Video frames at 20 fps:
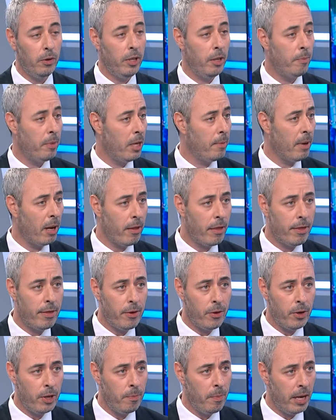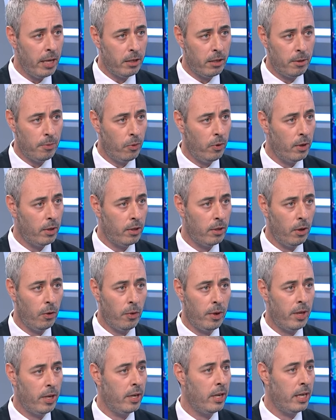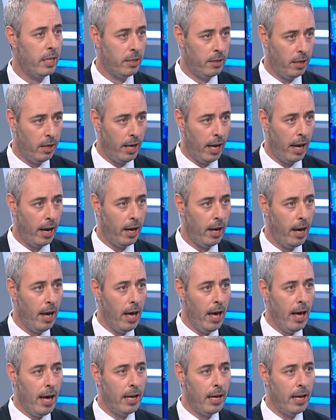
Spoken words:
It would only be about 30 basis points lower than it is today.